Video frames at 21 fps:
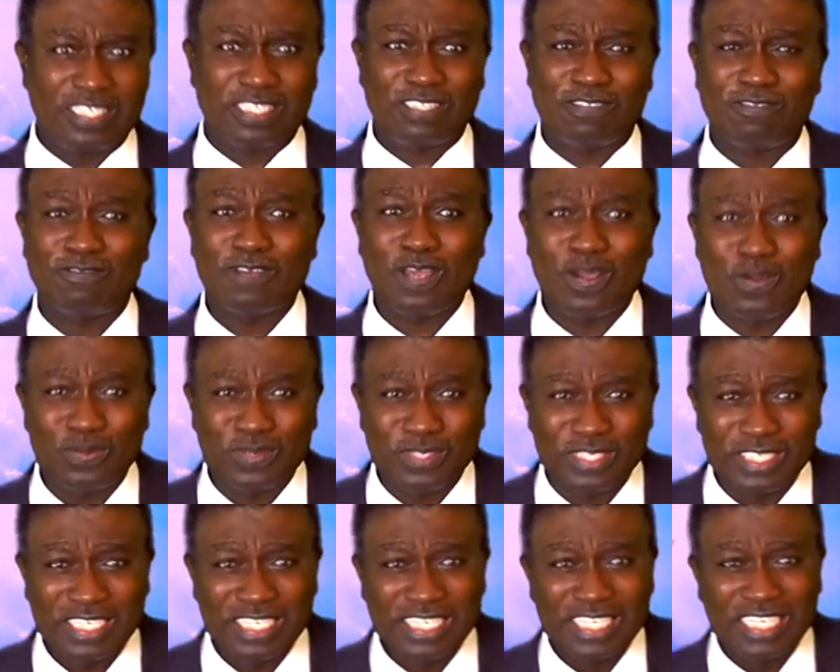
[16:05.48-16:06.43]
is
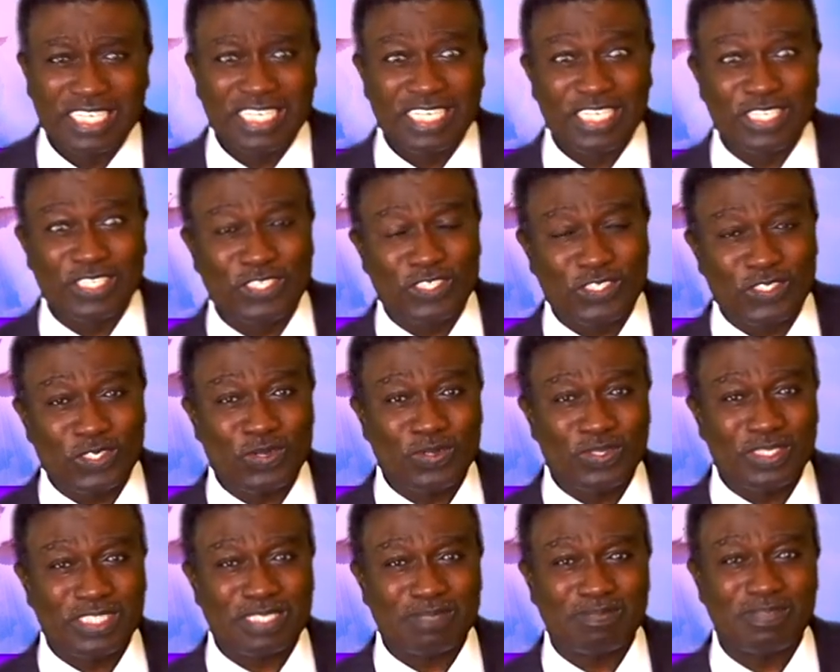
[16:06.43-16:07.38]
found in
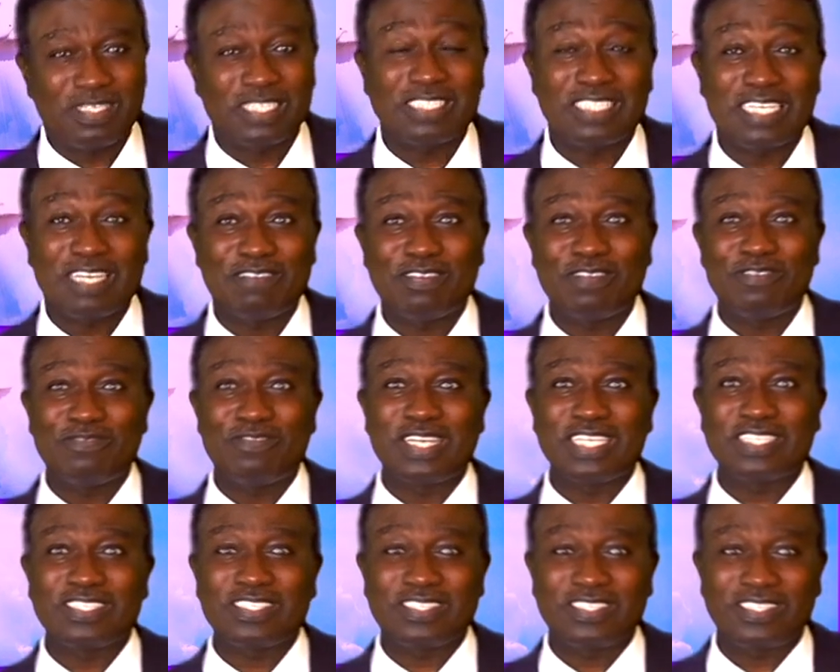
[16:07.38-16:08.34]
John chapter 7,
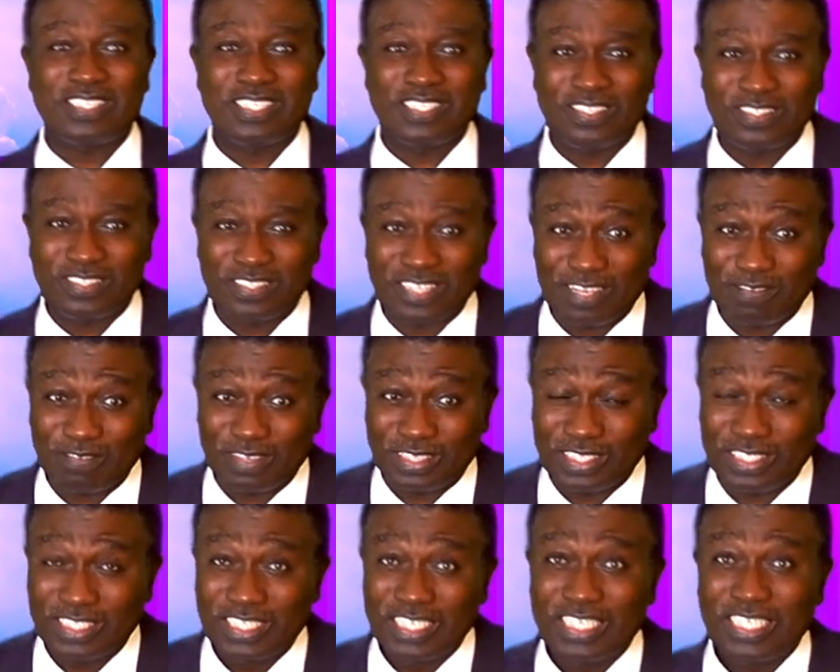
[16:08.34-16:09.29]
verses
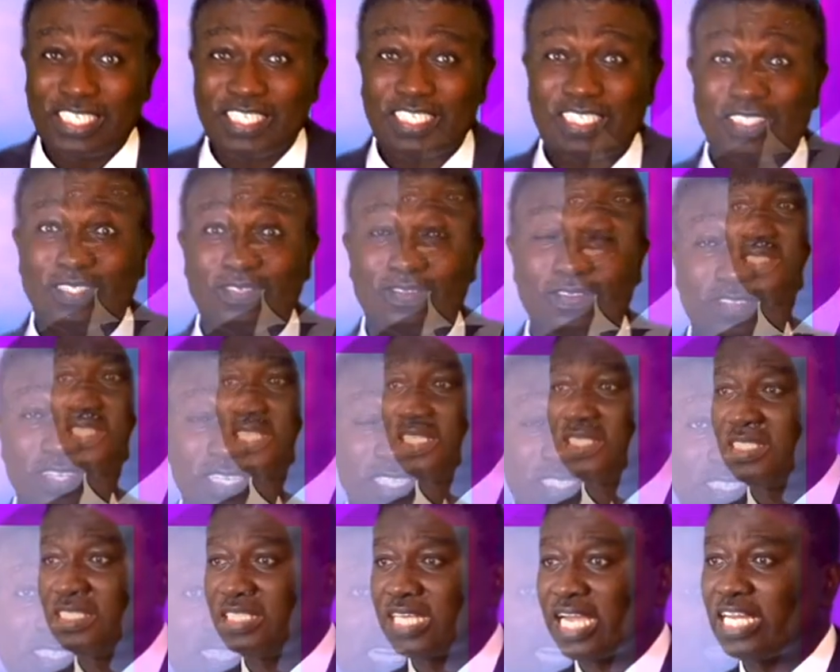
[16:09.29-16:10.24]
37 to
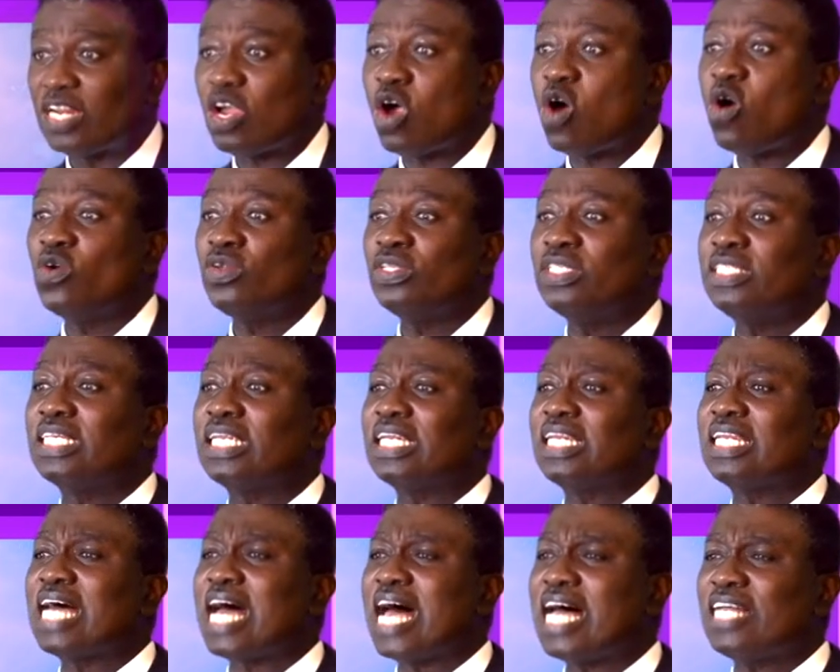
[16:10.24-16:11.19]
39. On the
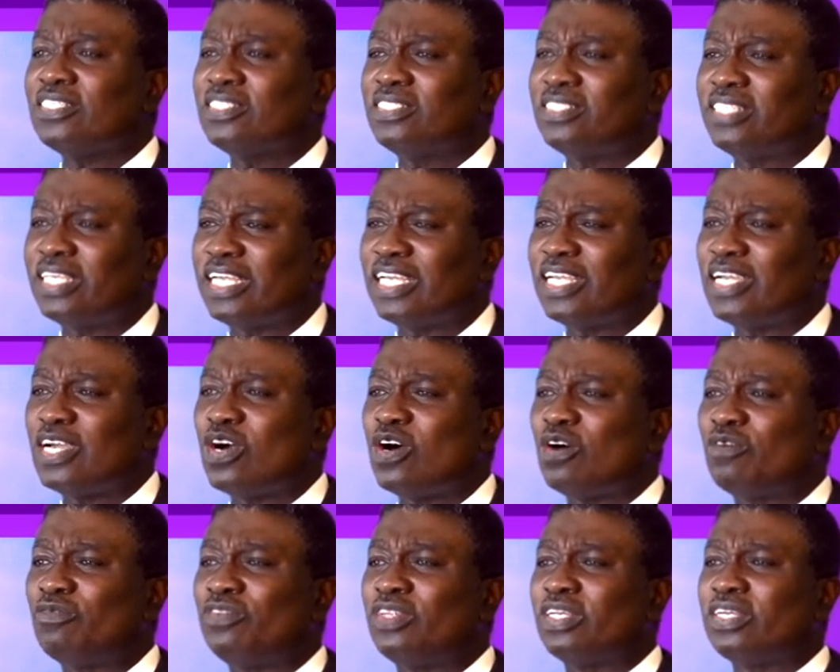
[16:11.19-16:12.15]
last day
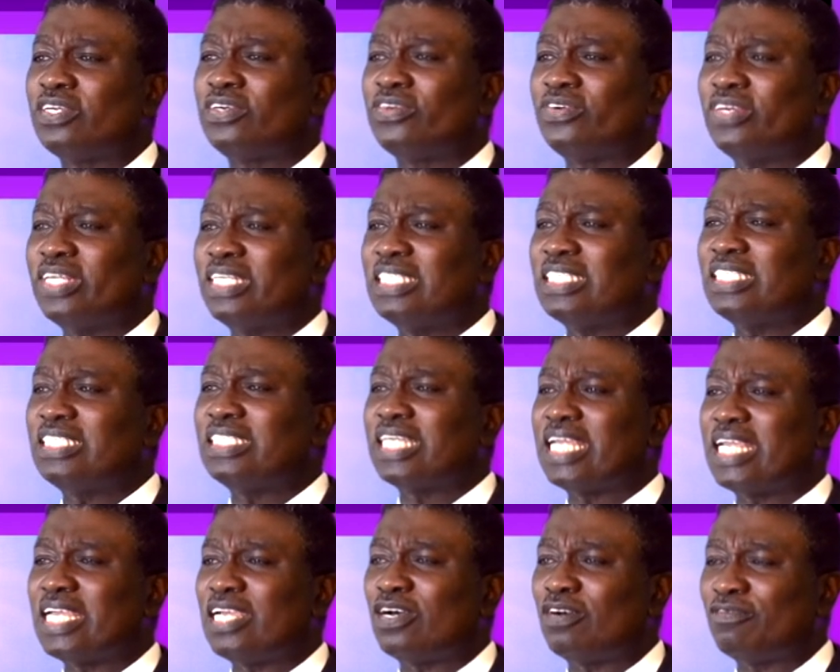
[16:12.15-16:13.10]
of the great
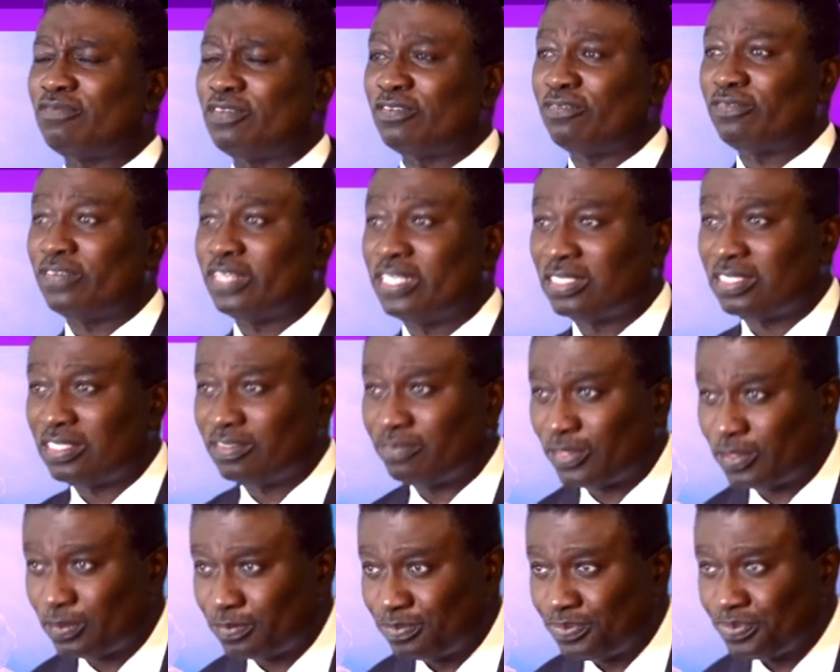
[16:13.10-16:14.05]
day of the
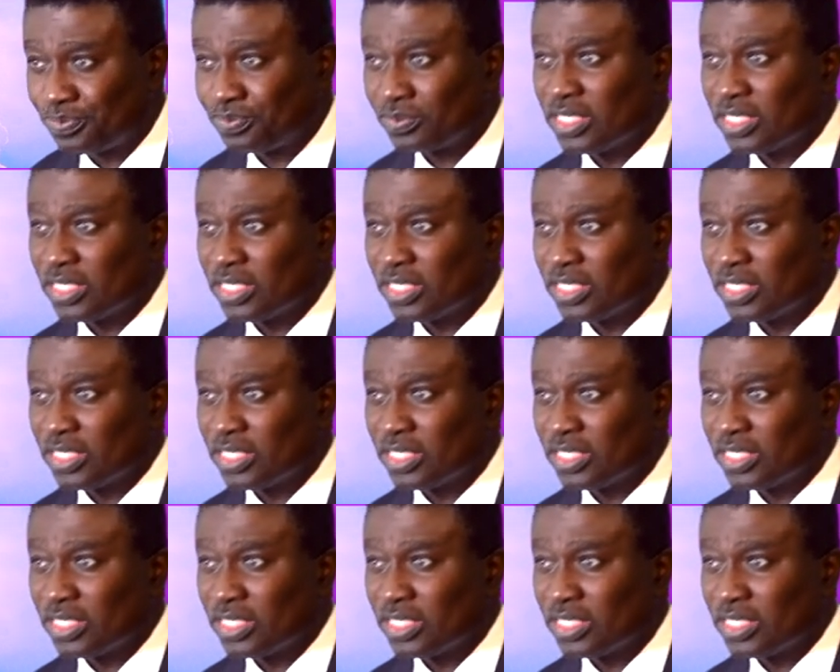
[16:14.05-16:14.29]
festival,